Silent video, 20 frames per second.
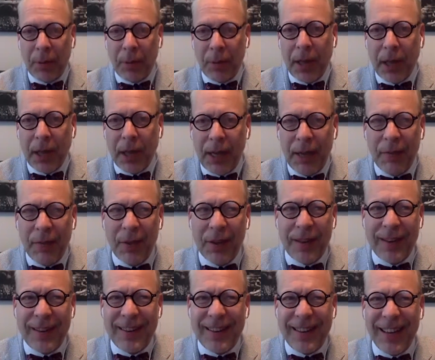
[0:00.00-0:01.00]
I mean, like,
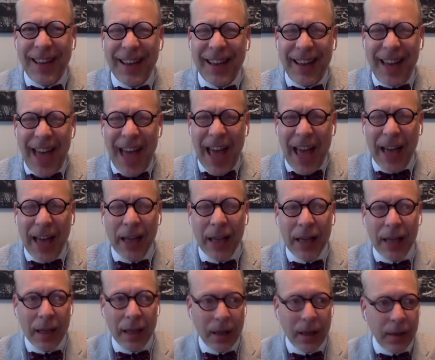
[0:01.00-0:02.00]
even today,
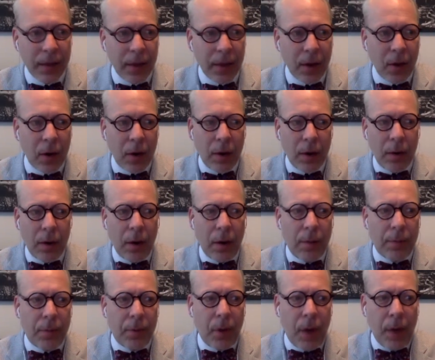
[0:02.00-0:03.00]
there
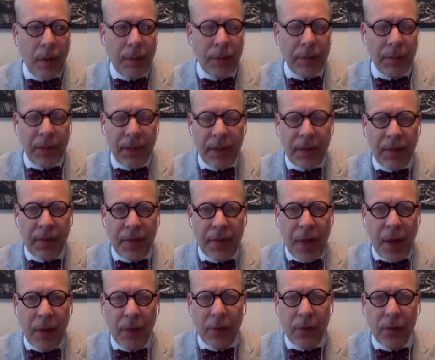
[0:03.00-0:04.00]
are probably
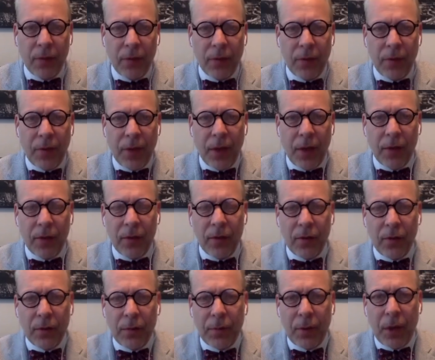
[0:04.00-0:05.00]
thousands and
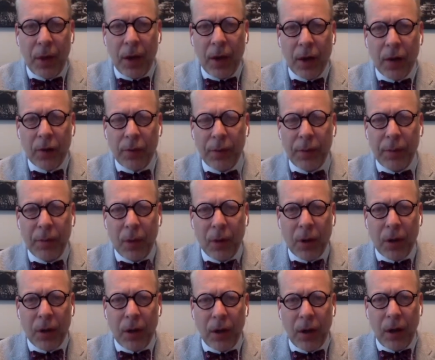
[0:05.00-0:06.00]
thousands of products being
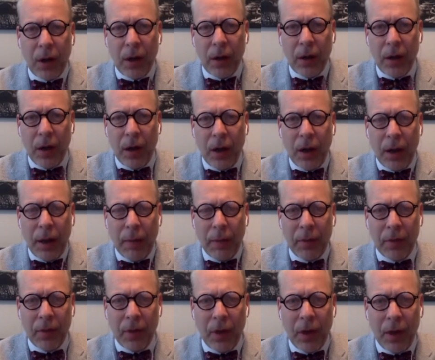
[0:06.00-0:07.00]
marketed on
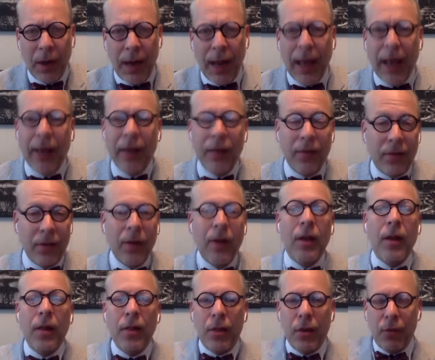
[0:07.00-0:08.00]
Amazon as
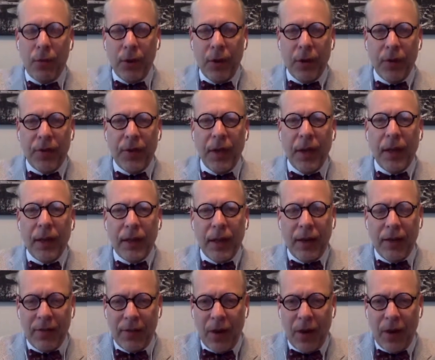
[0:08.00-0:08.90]
the real thing that is